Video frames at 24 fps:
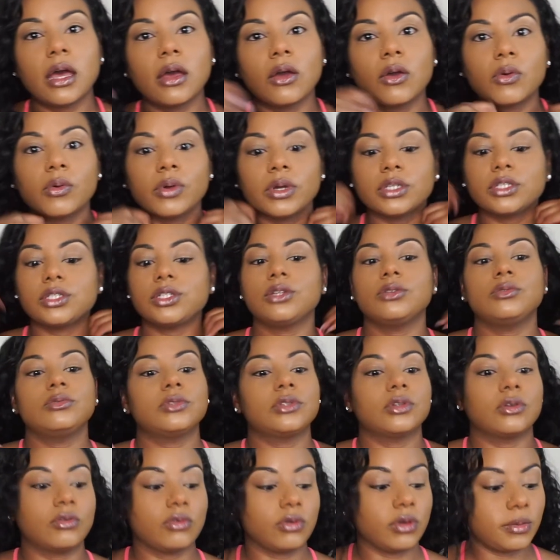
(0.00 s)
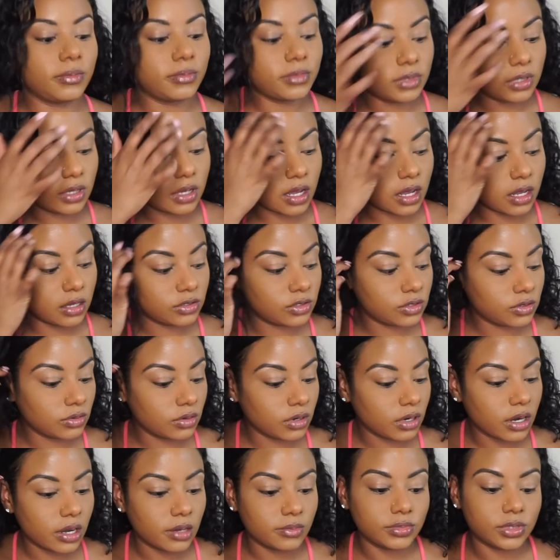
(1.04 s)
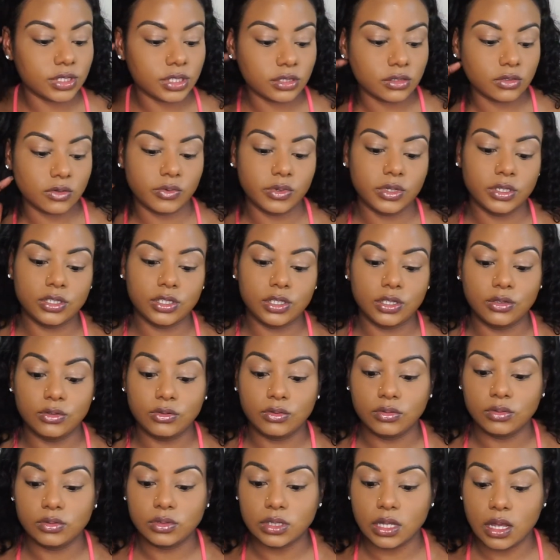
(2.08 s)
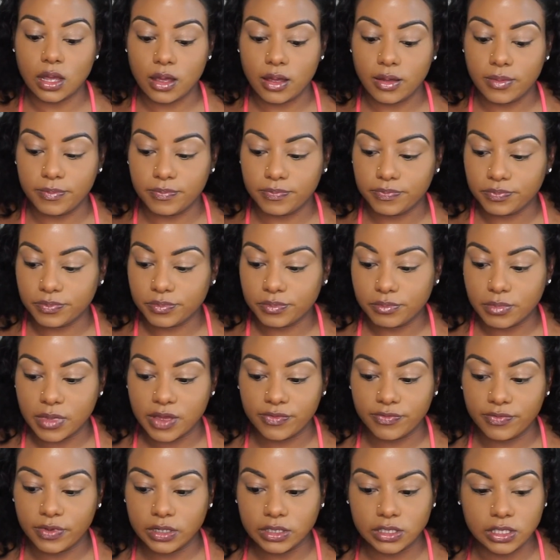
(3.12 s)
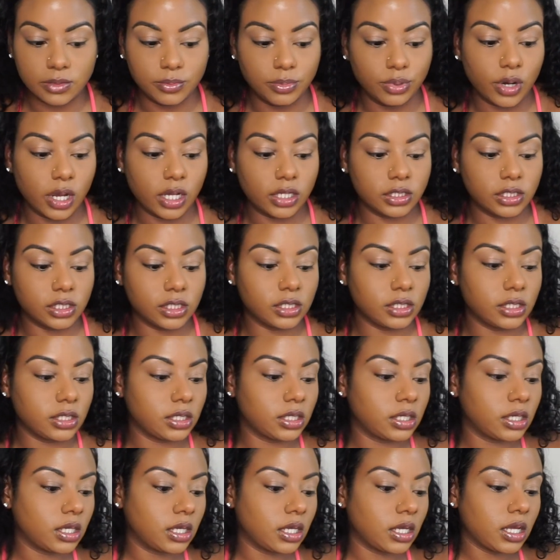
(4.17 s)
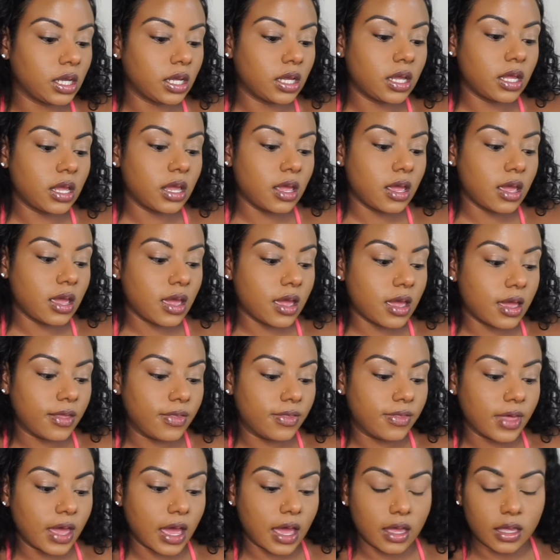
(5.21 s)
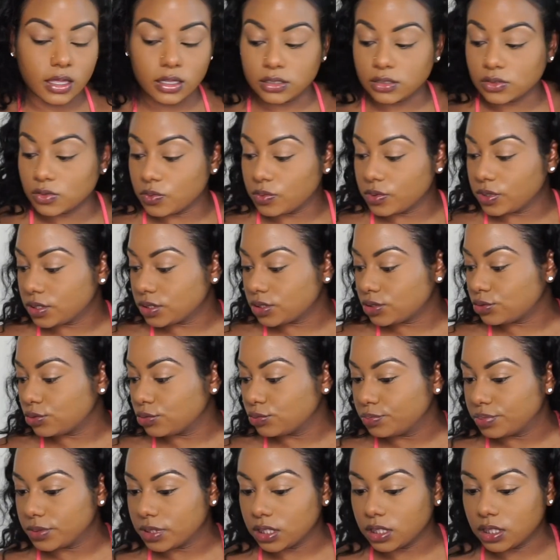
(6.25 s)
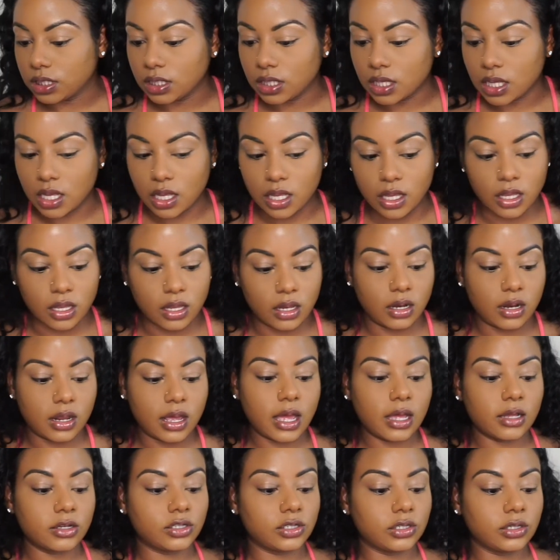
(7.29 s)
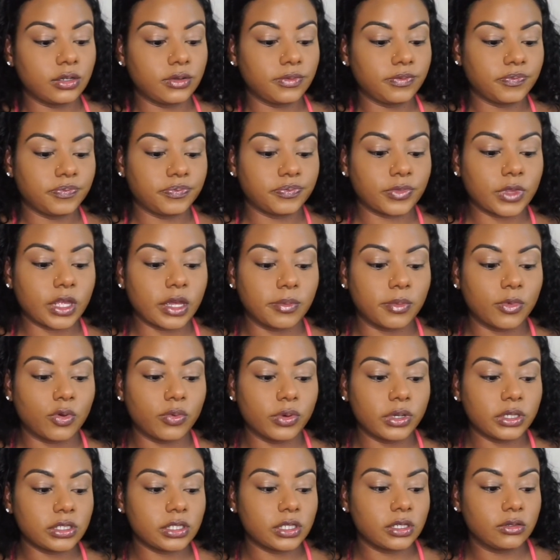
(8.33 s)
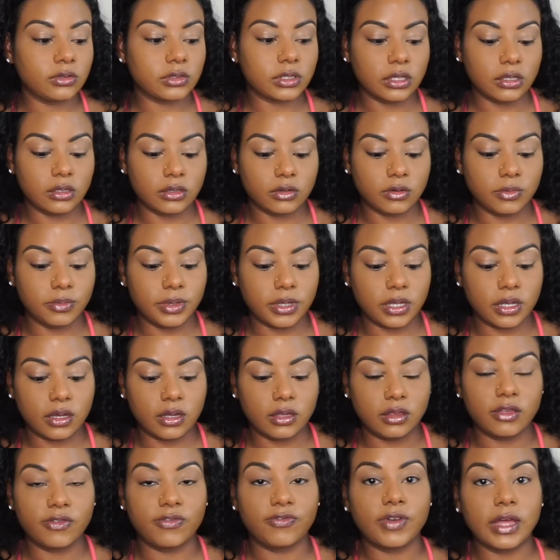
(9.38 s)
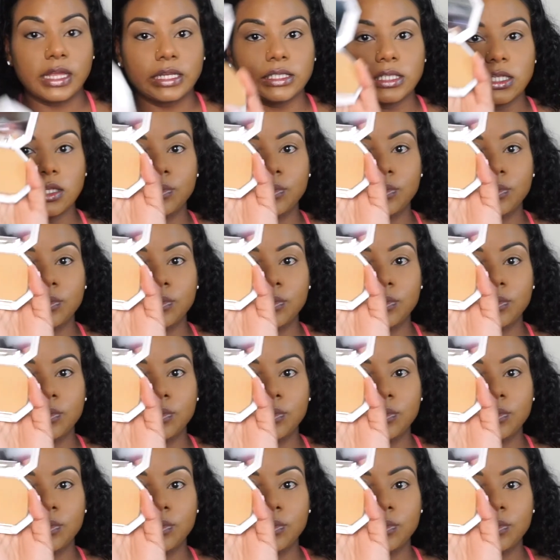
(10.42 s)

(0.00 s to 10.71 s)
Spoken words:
going to use a cream contour. I'm just going to use my Fenty bronzer. And that is going to be in, actually, I'm going to use a little bit of the Fenty